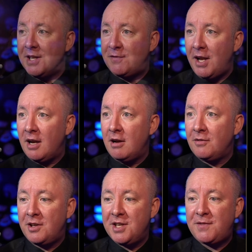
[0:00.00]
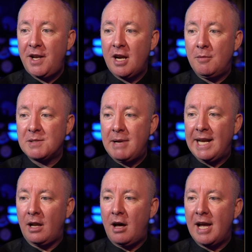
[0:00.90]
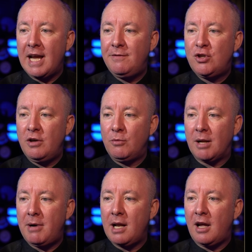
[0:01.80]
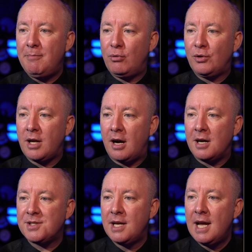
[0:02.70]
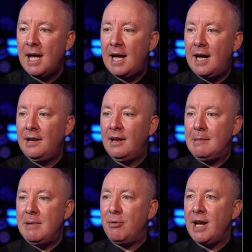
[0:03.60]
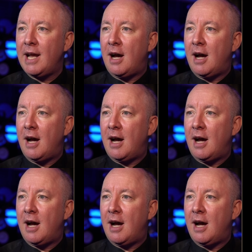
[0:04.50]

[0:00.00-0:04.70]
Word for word: this video, because this video was made live during one of my live broadcasts. And let me bring it